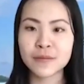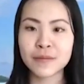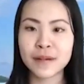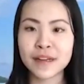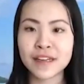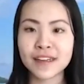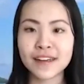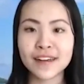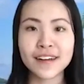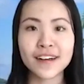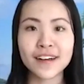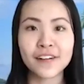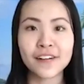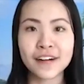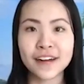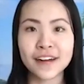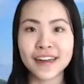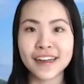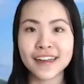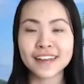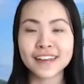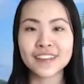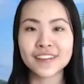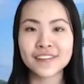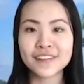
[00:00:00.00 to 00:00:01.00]
and then going
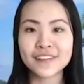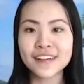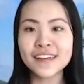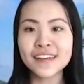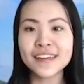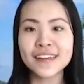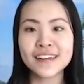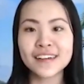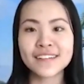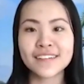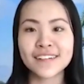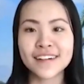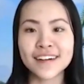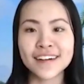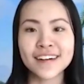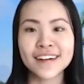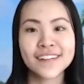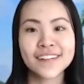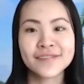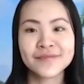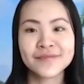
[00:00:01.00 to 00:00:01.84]
into it, or?